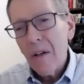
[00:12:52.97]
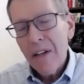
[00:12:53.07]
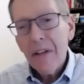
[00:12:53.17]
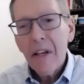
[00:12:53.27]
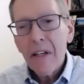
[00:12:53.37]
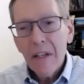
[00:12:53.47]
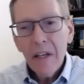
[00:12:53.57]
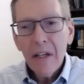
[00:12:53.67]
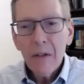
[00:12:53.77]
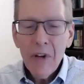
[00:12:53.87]
I think,
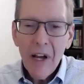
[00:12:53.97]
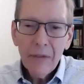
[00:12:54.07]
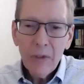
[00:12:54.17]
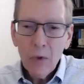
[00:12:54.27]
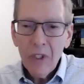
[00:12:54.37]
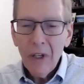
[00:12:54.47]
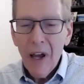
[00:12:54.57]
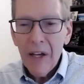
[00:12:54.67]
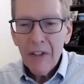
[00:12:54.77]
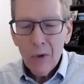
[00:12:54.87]
again, we have to
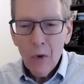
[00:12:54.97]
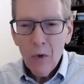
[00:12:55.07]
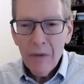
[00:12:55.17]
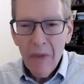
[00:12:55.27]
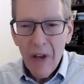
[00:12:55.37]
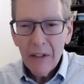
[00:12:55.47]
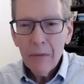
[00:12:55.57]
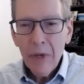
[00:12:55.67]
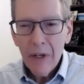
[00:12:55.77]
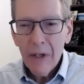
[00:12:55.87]
realize that when we make
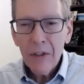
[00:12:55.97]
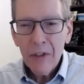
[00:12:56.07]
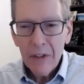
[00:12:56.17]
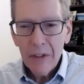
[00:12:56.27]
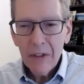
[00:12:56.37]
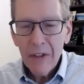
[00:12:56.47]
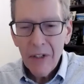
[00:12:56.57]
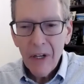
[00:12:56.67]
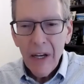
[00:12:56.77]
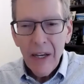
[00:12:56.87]
comparisons,
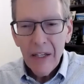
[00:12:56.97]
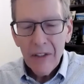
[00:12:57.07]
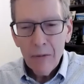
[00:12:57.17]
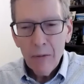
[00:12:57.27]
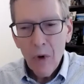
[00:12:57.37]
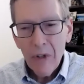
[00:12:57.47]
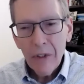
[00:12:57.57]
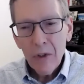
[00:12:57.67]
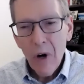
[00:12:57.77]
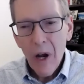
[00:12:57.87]
it's
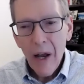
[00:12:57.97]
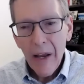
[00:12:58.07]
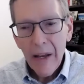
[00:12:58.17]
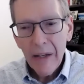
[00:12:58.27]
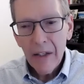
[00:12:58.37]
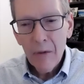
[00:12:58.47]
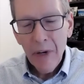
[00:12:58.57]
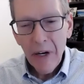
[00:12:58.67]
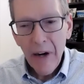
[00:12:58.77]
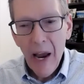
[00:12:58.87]
important to try and
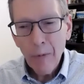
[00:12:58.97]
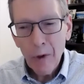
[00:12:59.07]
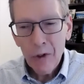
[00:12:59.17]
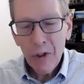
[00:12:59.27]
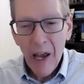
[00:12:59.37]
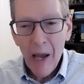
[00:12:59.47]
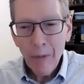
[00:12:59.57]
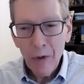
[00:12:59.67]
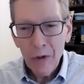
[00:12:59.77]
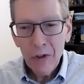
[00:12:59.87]
compare apples to
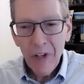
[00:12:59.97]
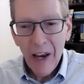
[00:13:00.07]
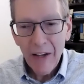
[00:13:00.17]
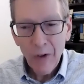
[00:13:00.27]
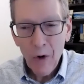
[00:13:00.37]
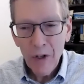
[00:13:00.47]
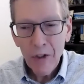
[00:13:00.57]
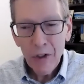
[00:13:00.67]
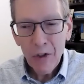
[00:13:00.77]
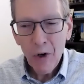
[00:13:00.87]
apples and
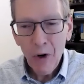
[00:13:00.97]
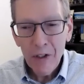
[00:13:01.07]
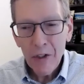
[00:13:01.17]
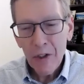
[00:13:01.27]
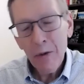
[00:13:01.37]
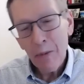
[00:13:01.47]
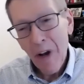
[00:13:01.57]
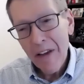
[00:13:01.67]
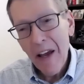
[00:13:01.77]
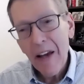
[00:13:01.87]
oranges to oranges. And
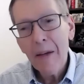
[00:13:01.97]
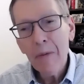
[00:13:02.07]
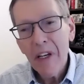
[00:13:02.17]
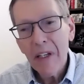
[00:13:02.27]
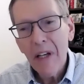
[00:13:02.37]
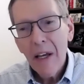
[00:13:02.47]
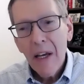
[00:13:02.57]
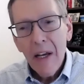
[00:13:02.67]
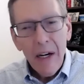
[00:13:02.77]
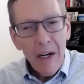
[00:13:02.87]
by that,
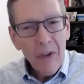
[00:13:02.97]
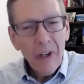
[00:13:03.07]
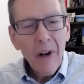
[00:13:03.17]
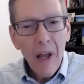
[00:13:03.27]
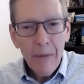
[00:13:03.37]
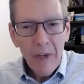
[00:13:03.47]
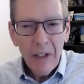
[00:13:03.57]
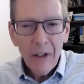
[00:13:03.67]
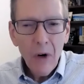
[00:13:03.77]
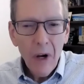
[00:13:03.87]
the climate
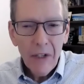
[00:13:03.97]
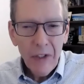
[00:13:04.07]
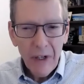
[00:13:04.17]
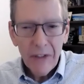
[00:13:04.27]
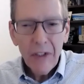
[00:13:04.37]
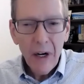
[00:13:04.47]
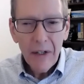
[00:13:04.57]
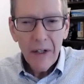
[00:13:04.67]
across our entire